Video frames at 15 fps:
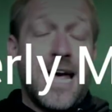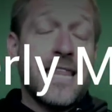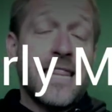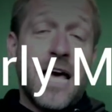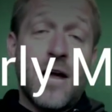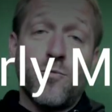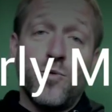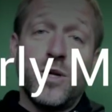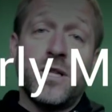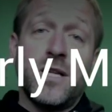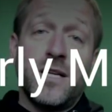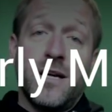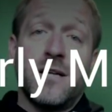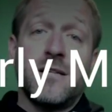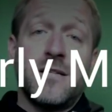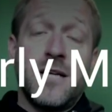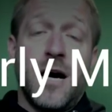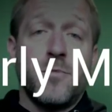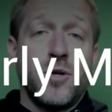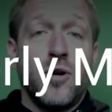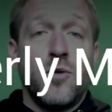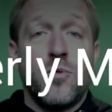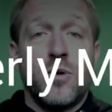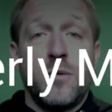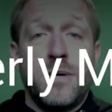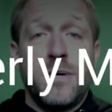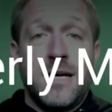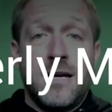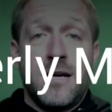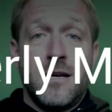And that really does help. You don't want to
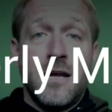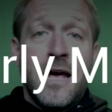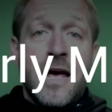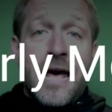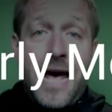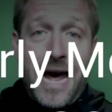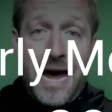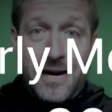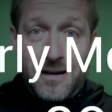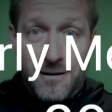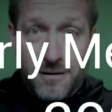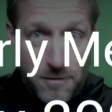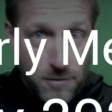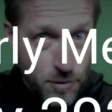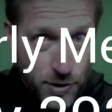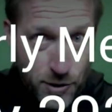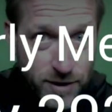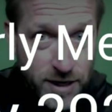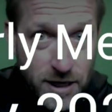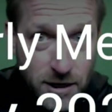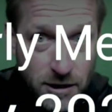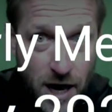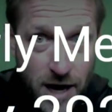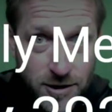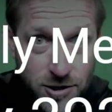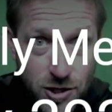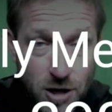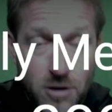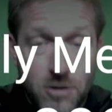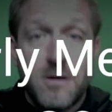begin a 3 o'clock
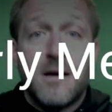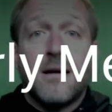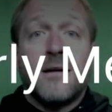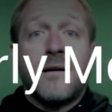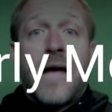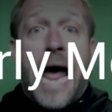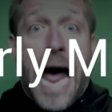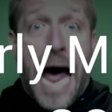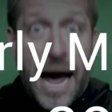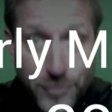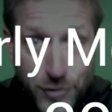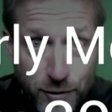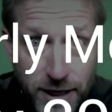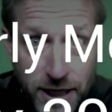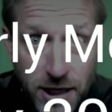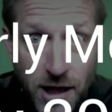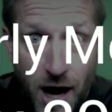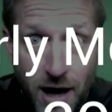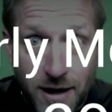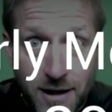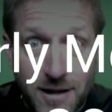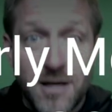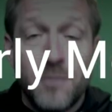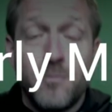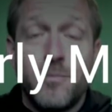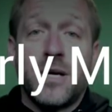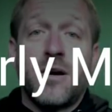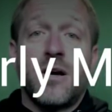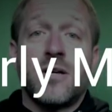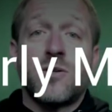show at 3 o'clock
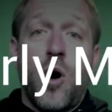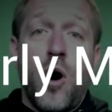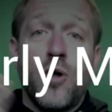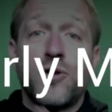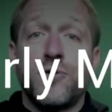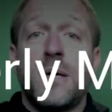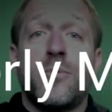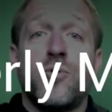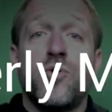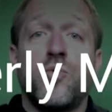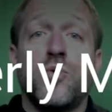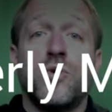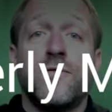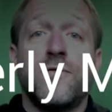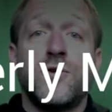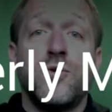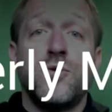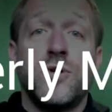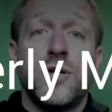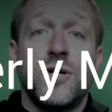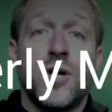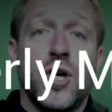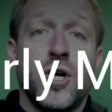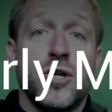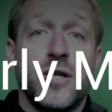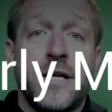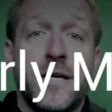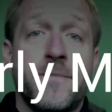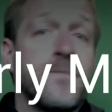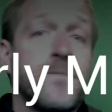because all the people who would have tuned in
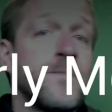early,